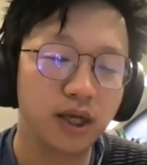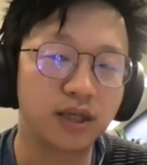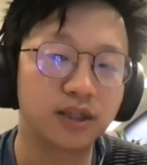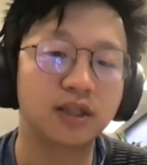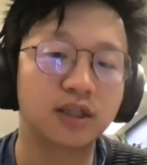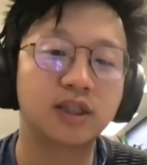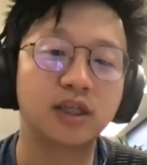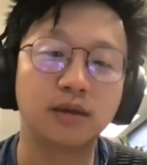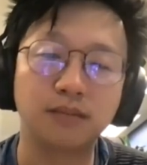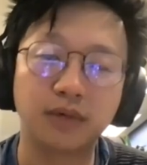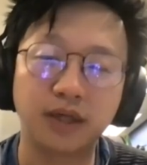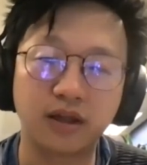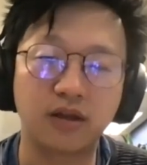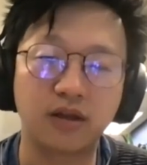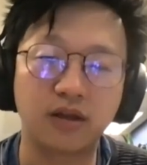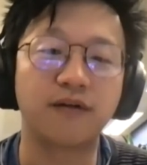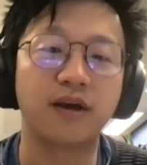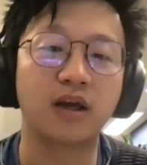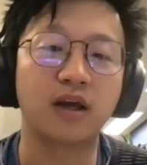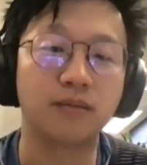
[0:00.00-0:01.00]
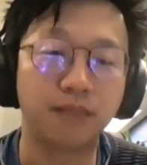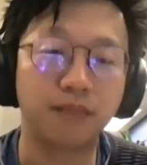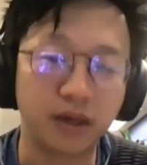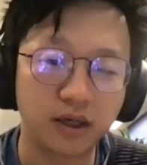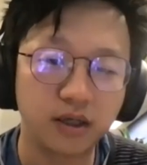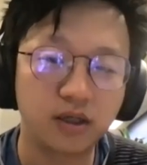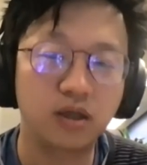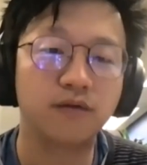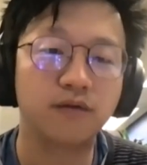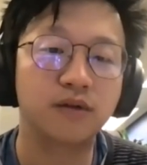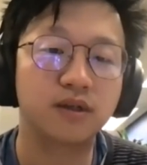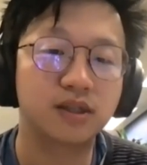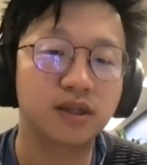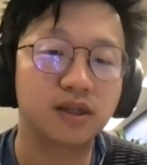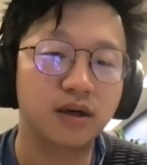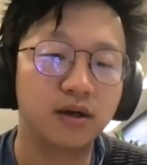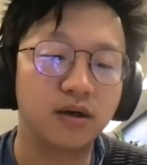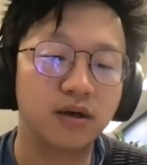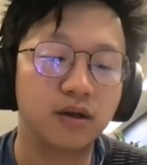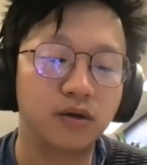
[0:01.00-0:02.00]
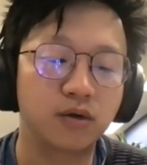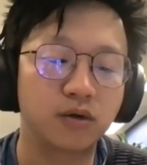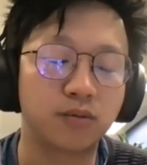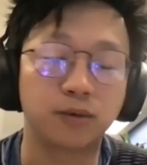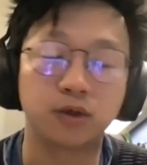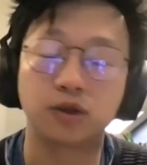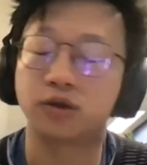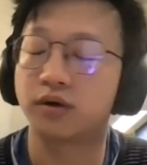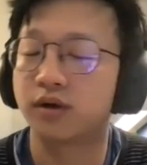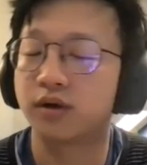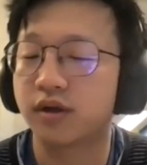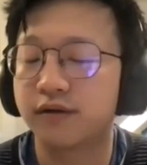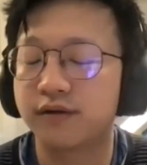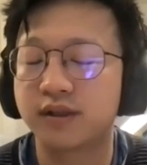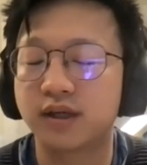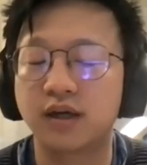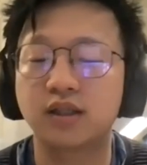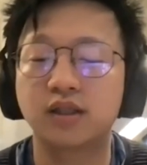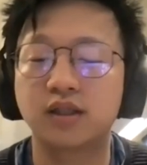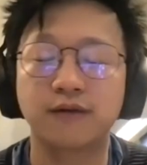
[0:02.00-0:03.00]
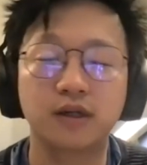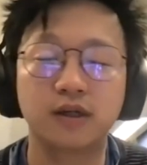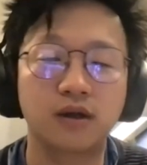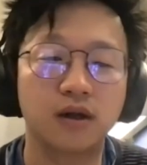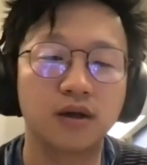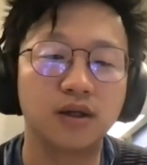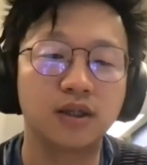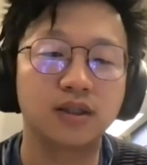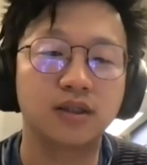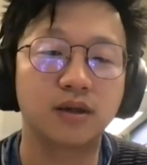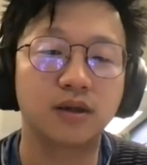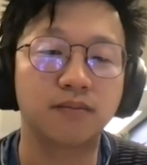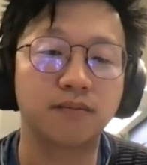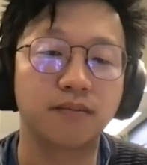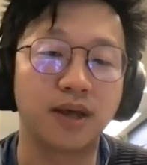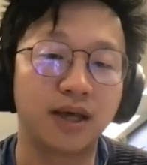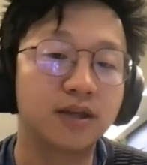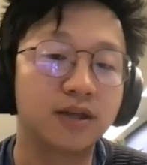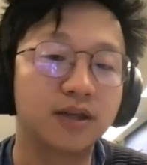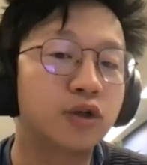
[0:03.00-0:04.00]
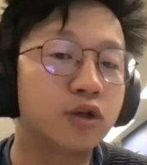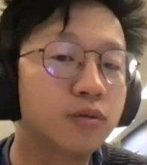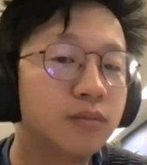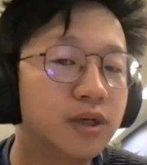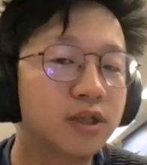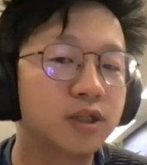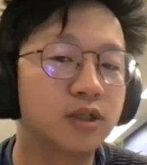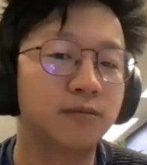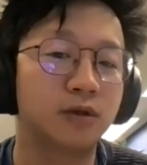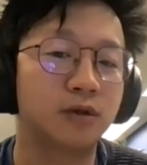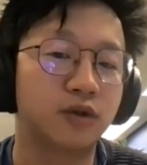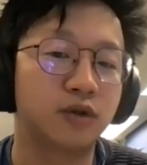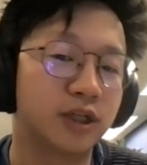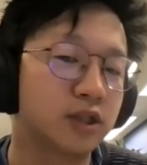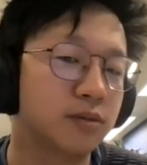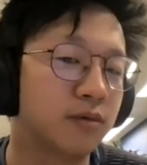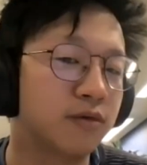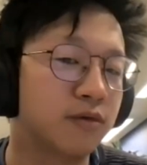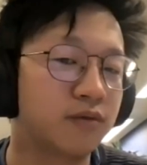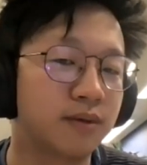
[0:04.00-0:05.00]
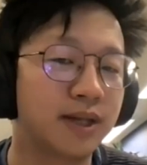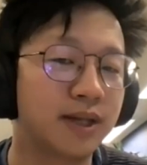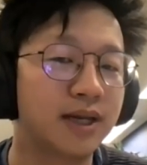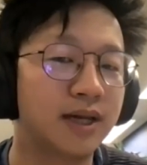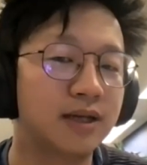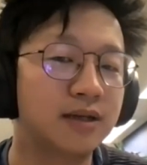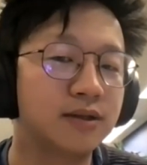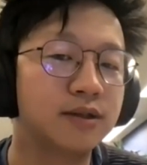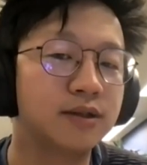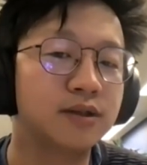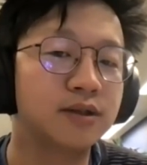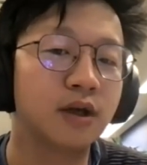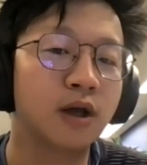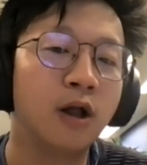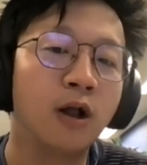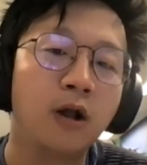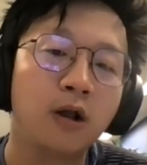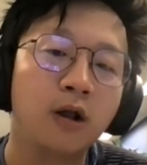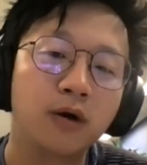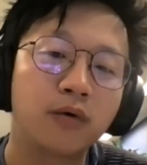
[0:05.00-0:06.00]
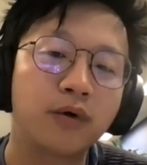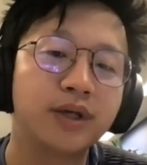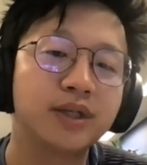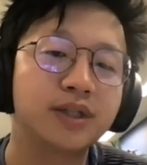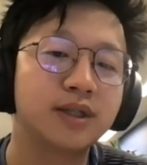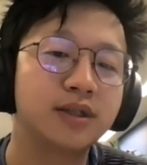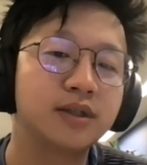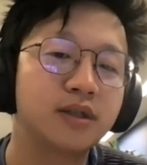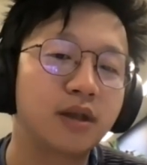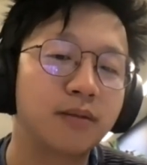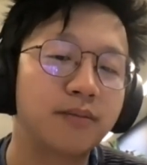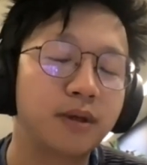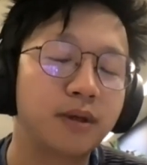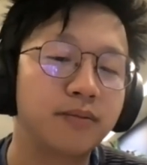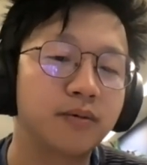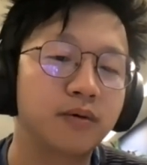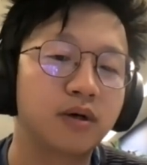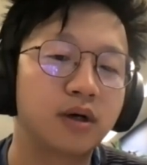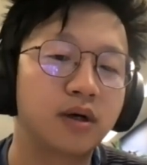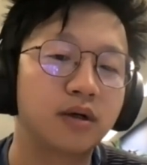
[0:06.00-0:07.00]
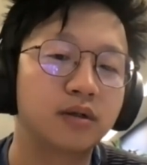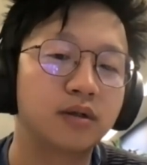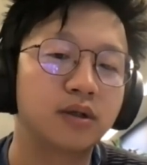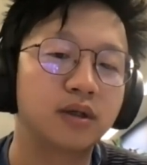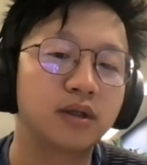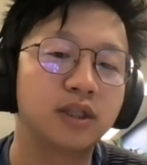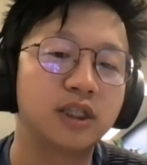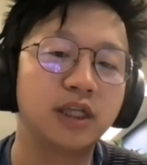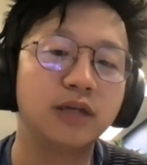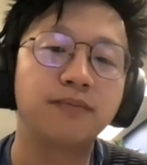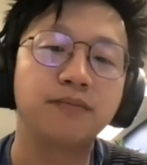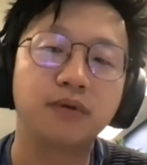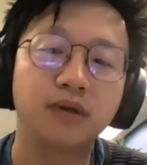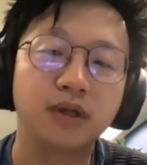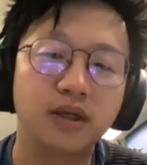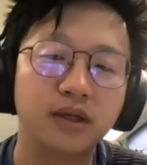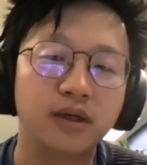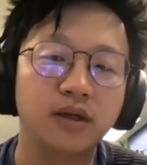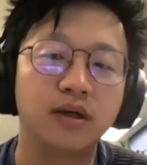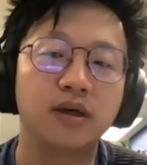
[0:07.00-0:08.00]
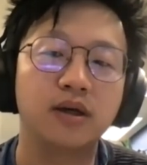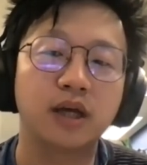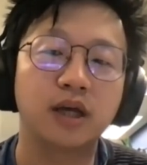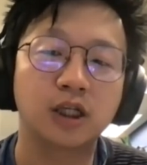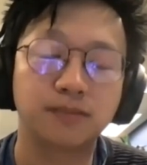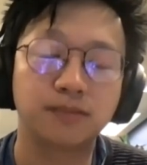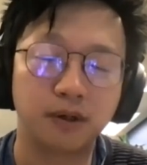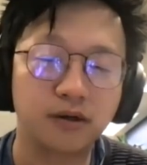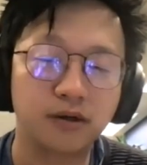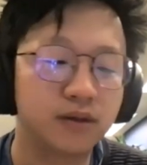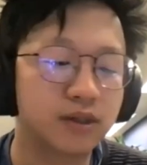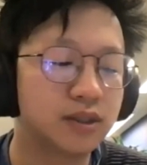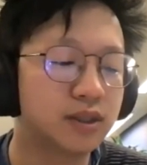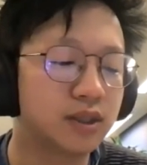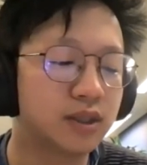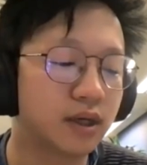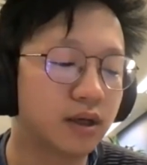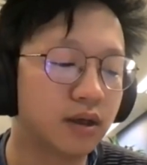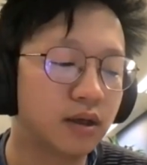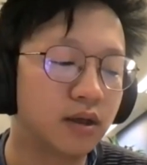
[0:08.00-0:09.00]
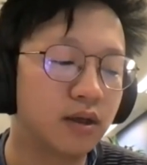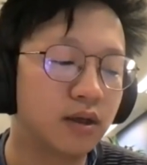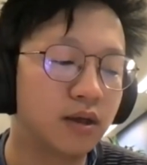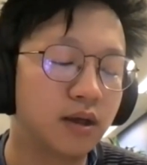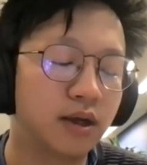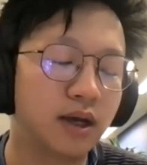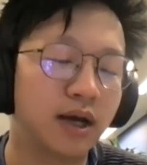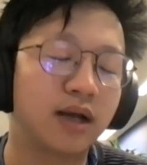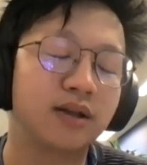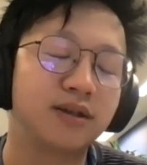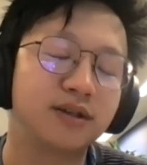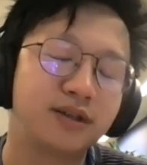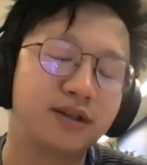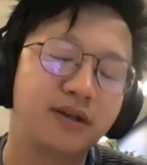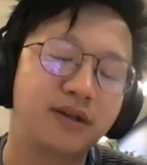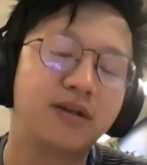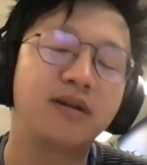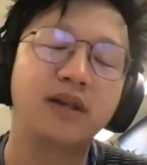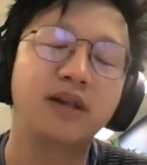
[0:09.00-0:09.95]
Is it simply the availability of the maturity of scientific knowledge that makes humanism addressable from that lens? Or is it that people are deeply experiencing, and